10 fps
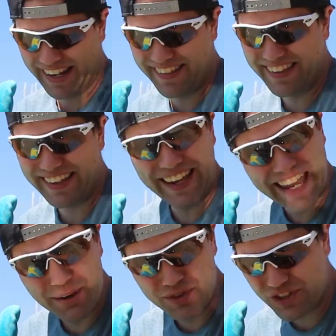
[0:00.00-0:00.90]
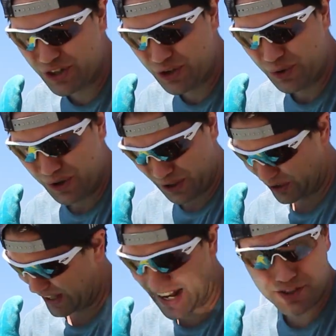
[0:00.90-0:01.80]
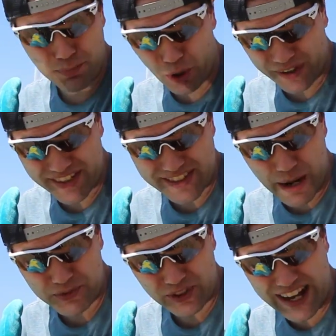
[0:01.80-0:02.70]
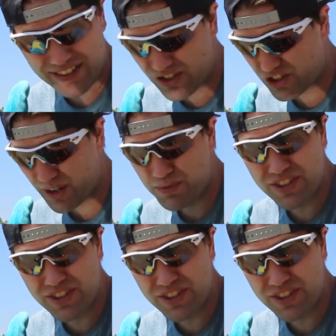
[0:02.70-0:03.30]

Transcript: in the game too. Lots of Pokestops, lots of gyms.